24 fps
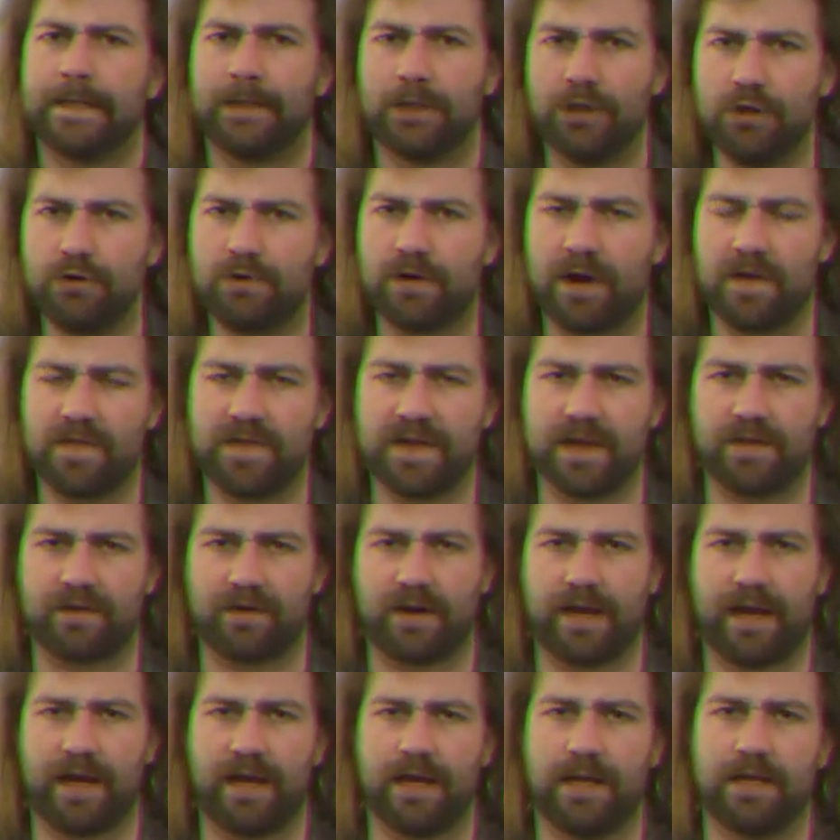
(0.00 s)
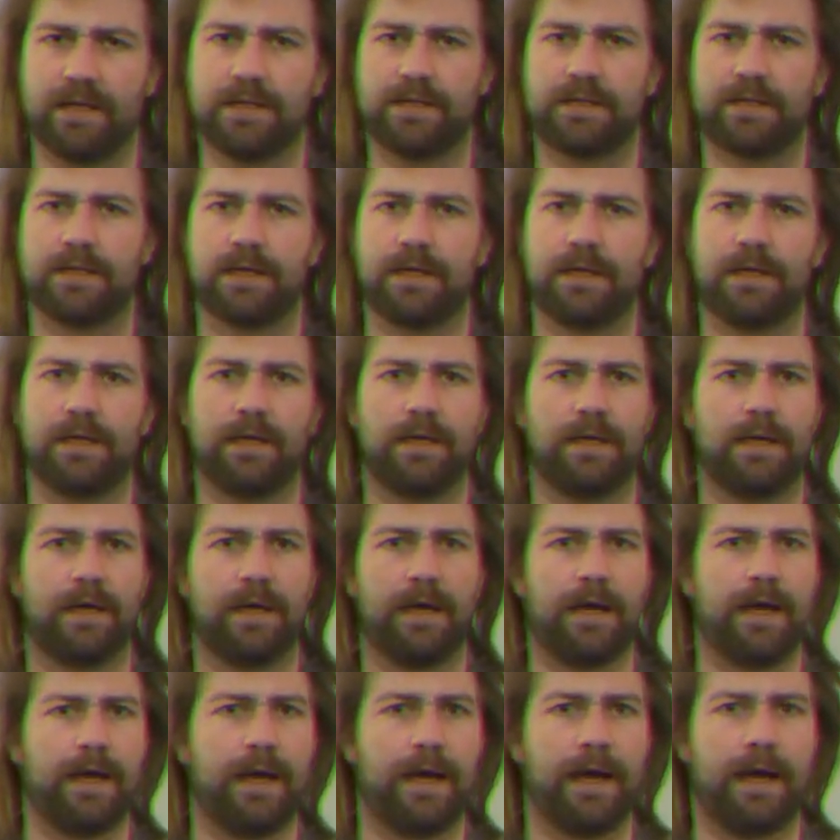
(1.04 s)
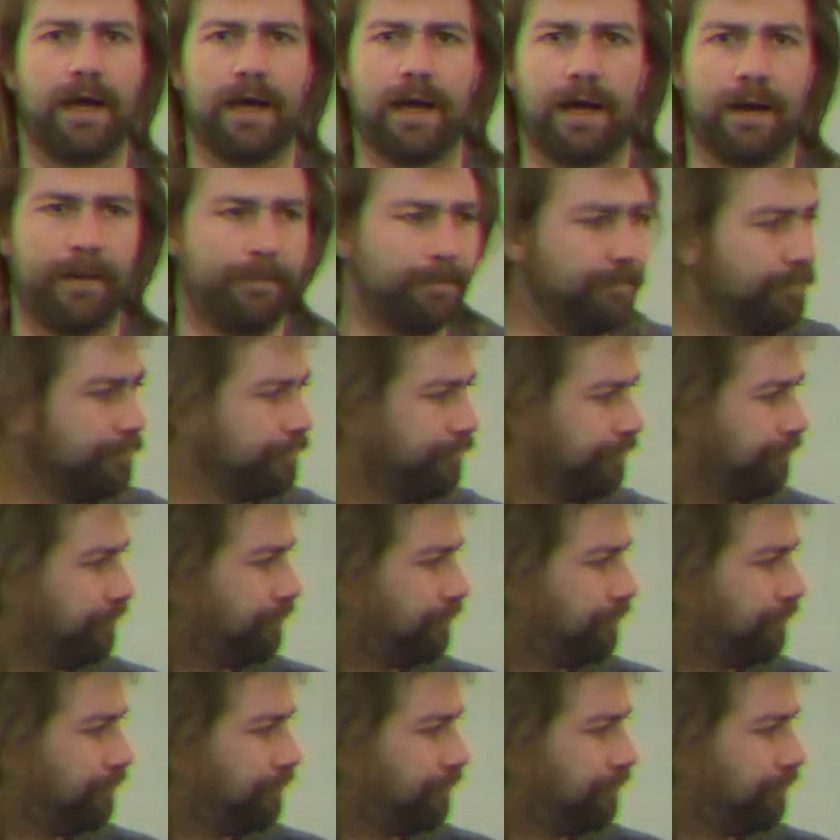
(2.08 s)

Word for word: Luke, on the other hand, um...